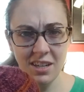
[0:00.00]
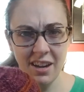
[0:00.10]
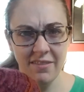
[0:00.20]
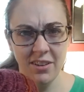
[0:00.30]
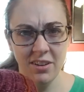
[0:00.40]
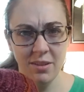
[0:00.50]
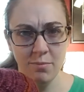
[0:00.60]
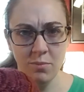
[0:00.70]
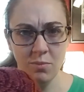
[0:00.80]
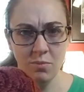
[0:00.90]
I figured it
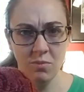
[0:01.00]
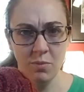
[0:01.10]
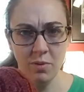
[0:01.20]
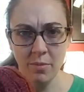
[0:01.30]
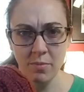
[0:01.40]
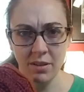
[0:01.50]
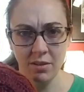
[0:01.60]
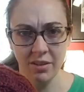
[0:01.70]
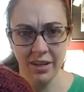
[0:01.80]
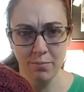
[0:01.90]
would probably
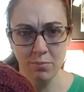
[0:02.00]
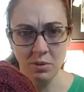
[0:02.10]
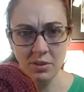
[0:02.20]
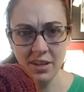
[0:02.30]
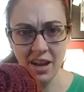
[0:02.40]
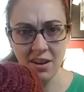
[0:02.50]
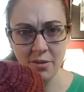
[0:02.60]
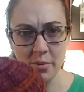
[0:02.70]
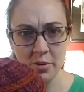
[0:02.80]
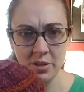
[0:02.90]
look like a bullseye
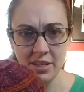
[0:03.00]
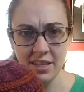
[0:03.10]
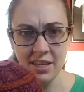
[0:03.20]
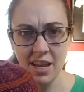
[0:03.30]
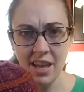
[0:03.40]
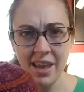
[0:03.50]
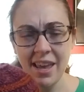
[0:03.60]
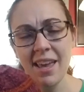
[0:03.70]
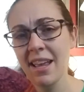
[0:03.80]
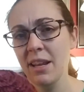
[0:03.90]
almost. And
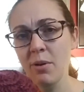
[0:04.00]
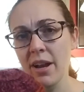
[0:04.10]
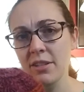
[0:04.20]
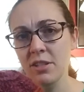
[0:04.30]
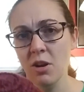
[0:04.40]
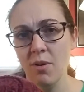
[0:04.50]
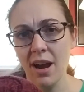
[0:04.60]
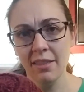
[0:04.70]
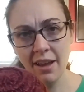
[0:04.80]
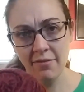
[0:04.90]
anyway, so
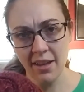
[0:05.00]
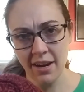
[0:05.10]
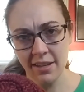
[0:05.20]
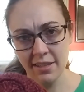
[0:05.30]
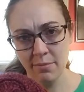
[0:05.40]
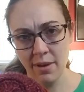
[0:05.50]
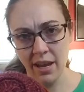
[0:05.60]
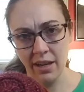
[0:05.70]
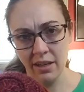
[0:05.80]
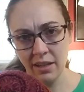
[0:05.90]
I left that as the
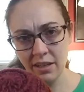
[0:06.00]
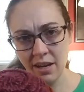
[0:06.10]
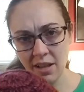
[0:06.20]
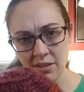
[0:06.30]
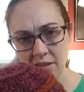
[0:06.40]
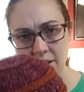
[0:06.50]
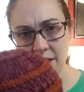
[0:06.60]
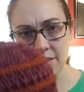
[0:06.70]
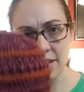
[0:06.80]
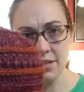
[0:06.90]
main color
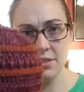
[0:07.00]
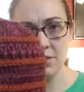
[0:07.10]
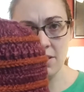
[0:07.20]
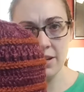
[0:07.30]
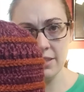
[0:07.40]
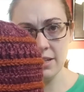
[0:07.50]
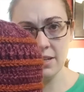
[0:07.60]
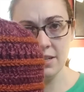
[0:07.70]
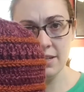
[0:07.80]
and then started the...